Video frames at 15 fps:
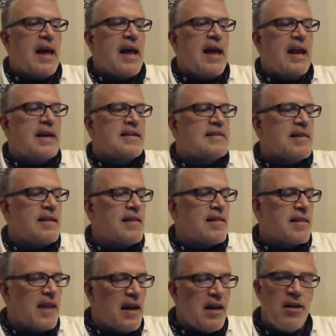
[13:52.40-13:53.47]
And I said,
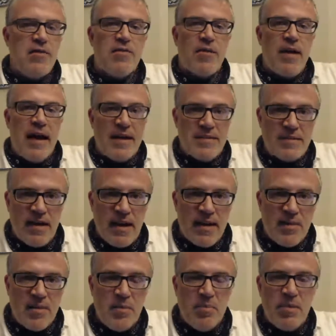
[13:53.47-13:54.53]
thank you for asking,
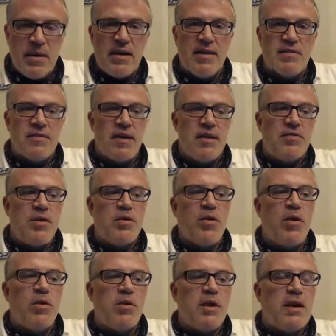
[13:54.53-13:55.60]
because if
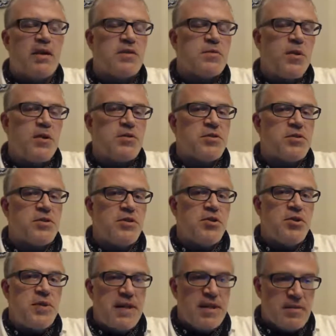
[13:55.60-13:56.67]
your only exposure to
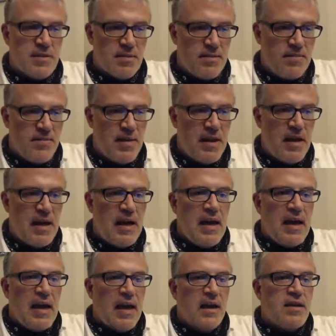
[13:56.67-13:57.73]
Judaism
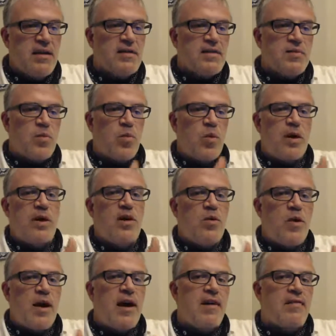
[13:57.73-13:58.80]
is what
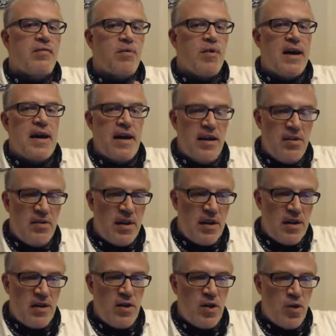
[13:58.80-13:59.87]
you have read
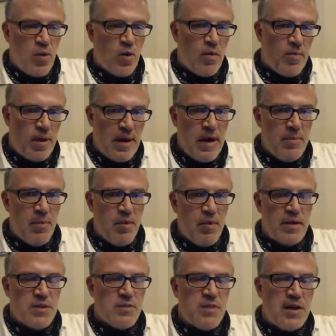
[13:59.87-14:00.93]
in your
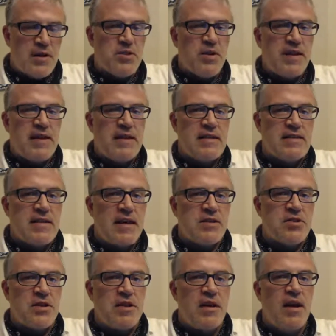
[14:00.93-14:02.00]
Bible, especially in the
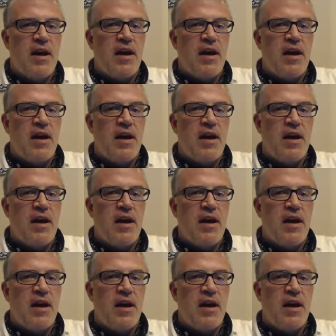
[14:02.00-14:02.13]
section